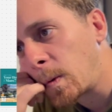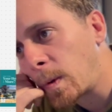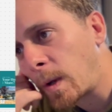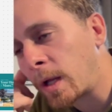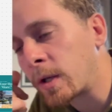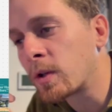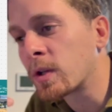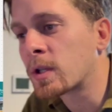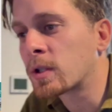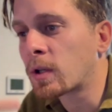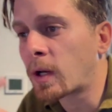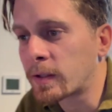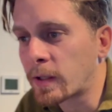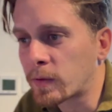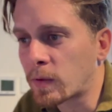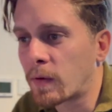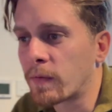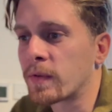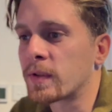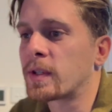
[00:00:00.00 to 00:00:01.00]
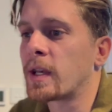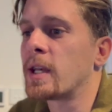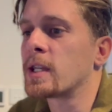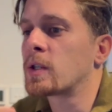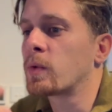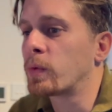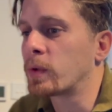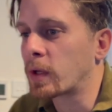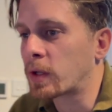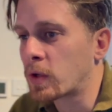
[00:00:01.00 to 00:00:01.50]
And you start a conversation
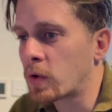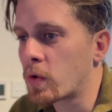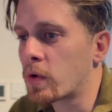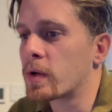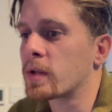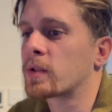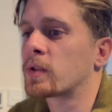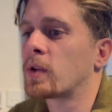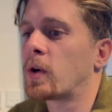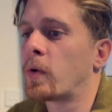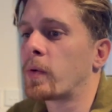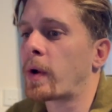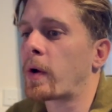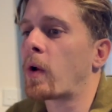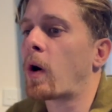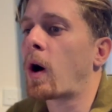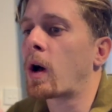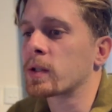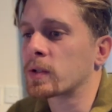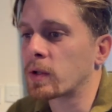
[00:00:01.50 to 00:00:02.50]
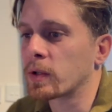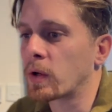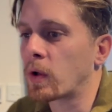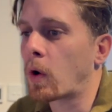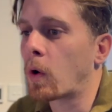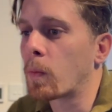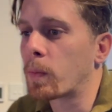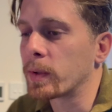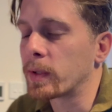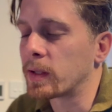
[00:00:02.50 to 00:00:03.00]
with a curious tone and asking
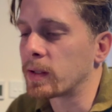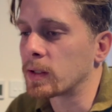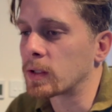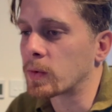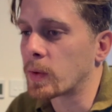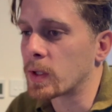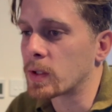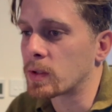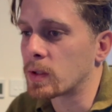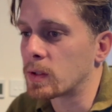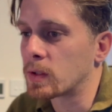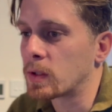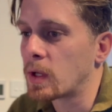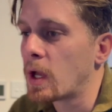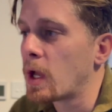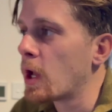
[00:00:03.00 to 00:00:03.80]
open-ended questions.